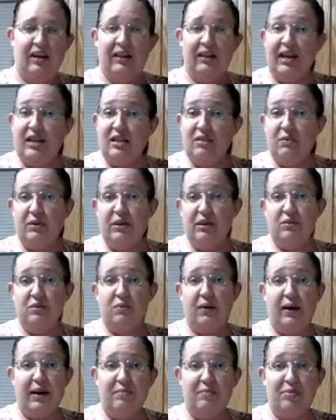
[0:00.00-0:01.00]
that's when it's
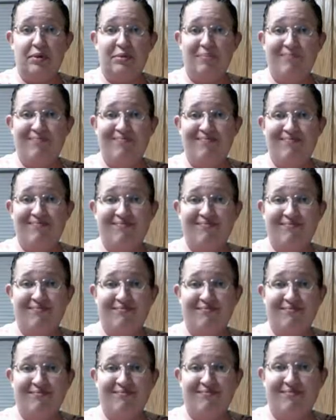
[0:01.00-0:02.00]
ripe.
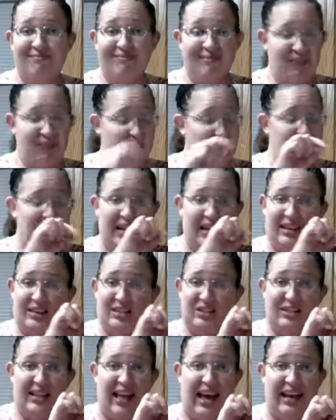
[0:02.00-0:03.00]

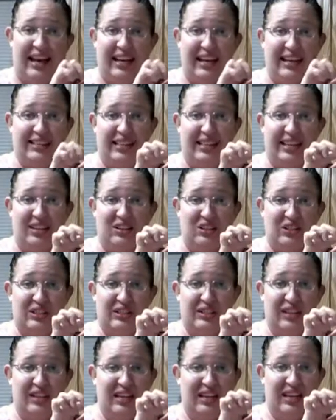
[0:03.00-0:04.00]
It's that easy.
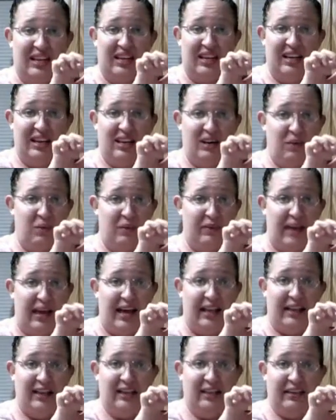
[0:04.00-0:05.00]
Just when
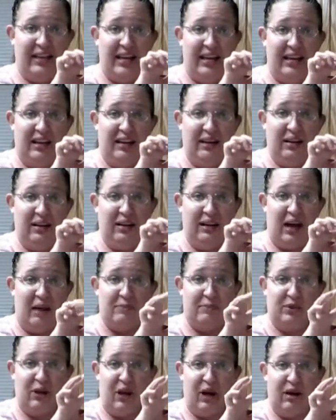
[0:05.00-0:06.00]
that little thing
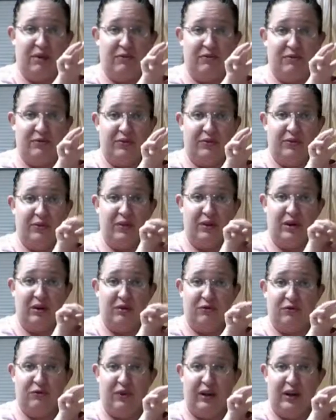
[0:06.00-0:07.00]
comes off, you
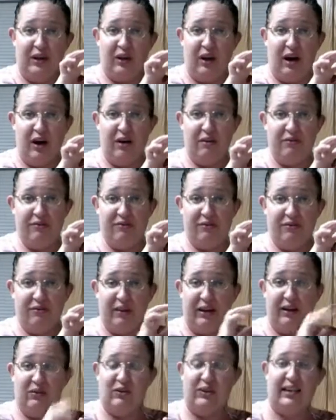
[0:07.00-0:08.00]
can flick it
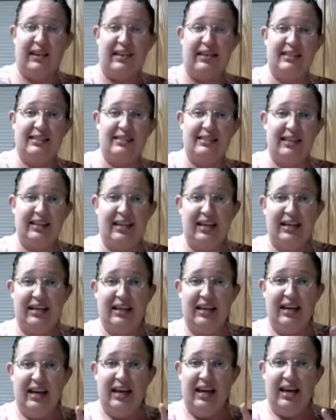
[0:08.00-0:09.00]
off really easily.
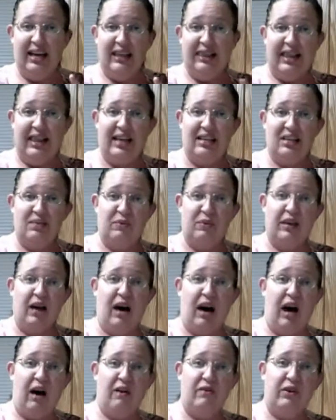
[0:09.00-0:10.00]
That's when the
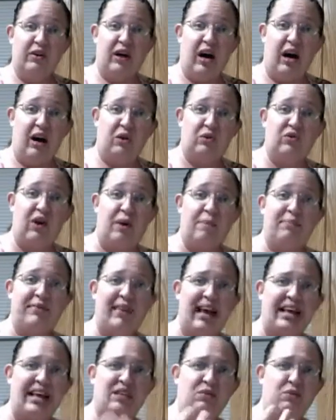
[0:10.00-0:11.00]
avocado is ripe.
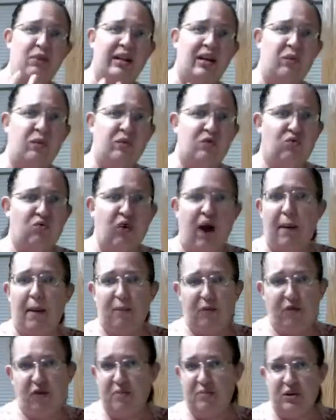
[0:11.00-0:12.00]
That's when it would
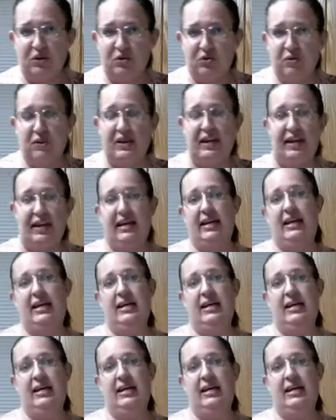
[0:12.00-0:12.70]
drop from the tree.